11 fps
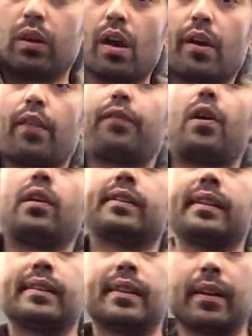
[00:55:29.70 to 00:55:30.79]
lot of the fall
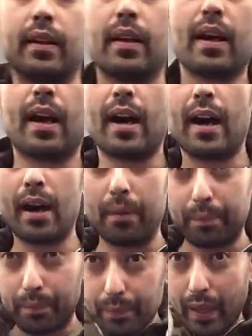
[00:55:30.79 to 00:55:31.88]
season.
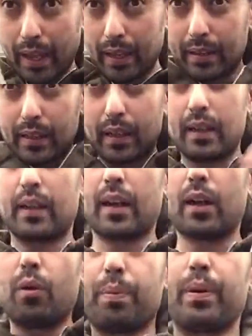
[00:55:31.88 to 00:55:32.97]
Um, and uh, I
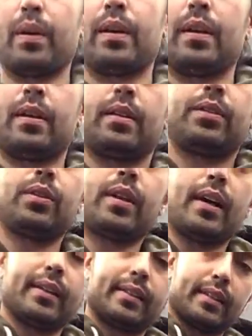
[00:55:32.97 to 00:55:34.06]
hope you
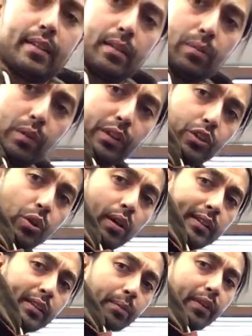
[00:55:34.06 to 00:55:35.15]
guys uh, will
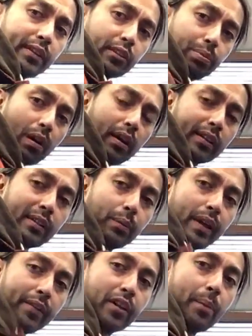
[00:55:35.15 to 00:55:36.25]
enjoy some of these new products that
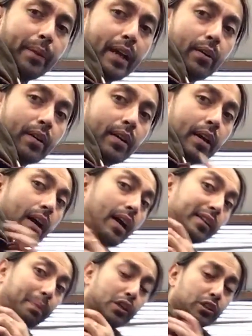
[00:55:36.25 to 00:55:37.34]
we have coming out,
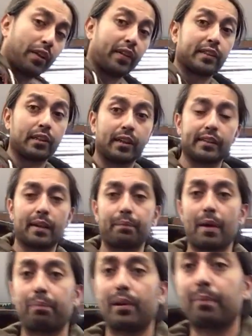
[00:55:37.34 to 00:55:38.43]
especially these hoodies.
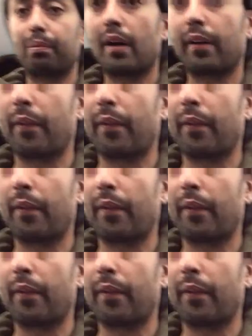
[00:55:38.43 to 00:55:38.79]
I'm, I'm pretty proud